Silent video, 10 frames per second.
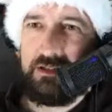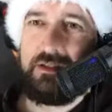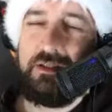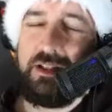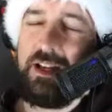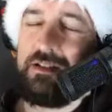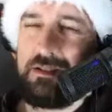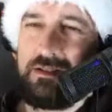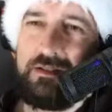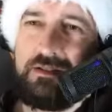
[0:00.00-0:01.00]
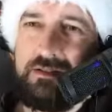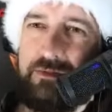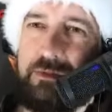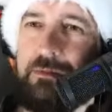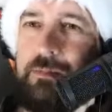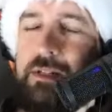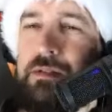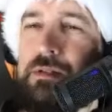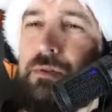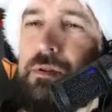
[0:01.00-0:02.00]
inherits from
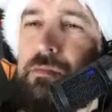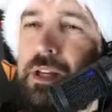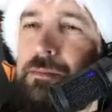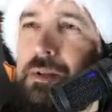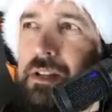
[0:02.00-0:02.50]
maintenance workman.